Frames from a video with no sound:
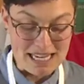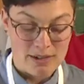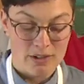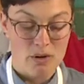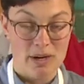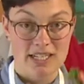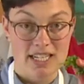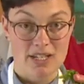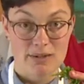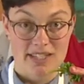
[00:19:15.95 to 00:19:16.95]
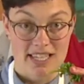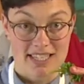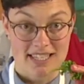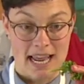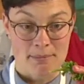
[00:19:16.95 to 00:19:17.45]
even going to use the
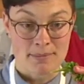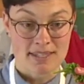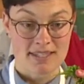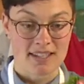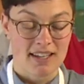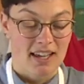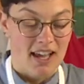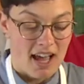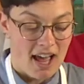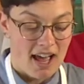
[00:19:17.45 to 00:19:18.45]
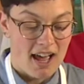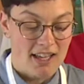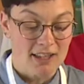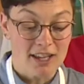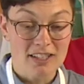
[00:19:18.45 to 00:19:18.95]
stems.
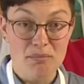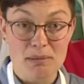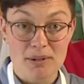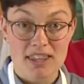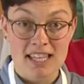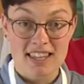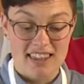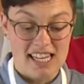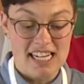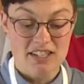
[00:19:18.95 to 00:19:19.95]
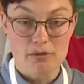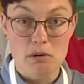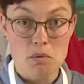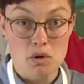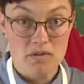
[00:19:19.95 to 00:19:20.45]
Lots of people think that they need to
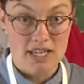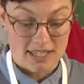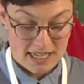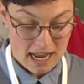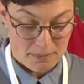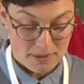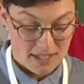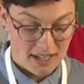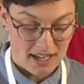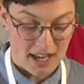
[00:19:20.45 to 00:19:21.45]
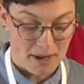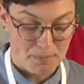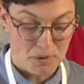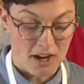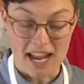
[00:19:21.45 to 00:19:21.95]
remove the stems
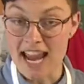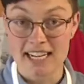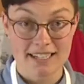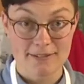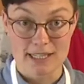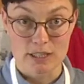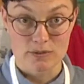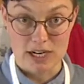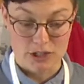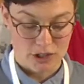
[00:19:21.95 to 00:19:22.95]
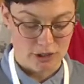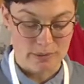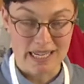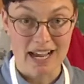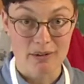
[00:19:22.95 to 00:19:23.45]
on any of these fresh
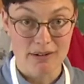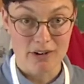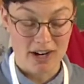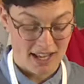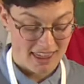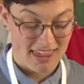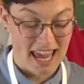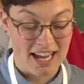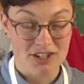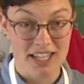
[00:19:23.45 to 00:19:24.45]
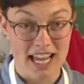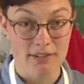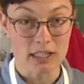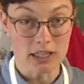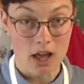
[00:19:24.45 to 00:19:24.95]
herbs. However, they actually
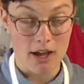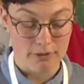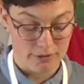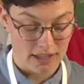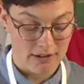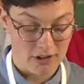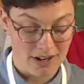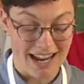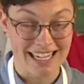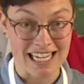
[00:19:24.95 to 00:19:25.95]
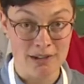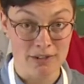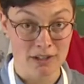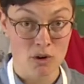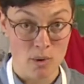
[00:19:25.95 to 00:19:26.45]
have a lot of flavor and
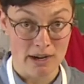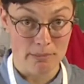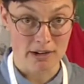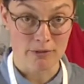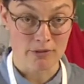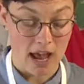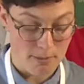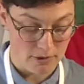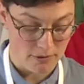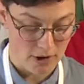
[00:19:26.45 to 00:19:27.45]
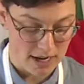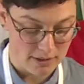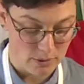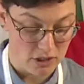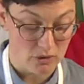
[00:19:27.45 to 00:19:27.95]
even quite a bit of fiber for
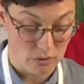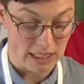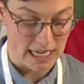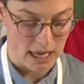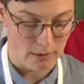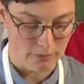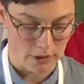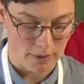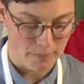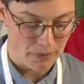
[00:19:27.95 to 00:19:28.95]
us, which is really helpful.